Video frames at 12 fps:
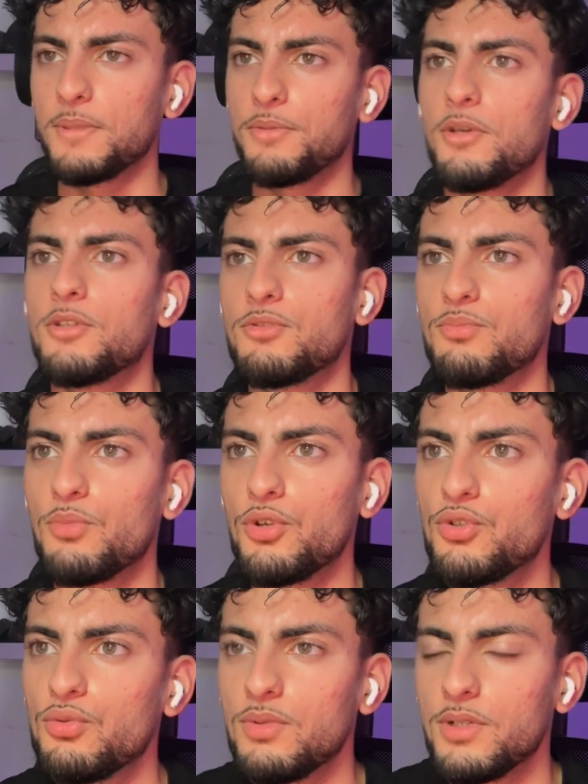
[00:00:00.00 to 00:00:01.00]
This
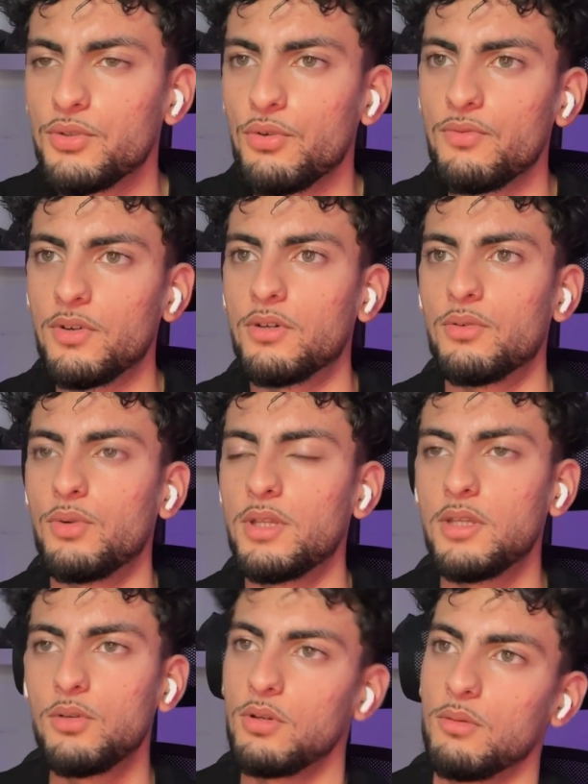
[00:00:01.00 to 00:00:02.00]
module is over. Why'd
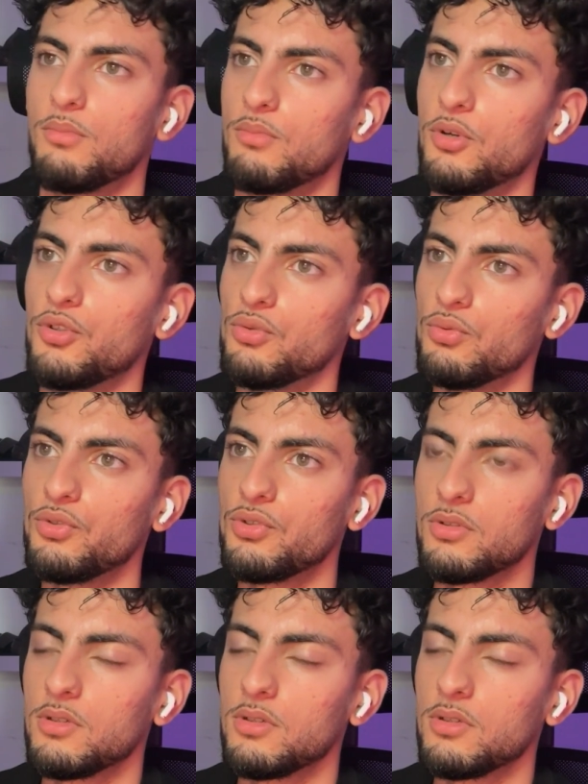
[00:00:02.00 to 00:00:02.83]
they call it modules?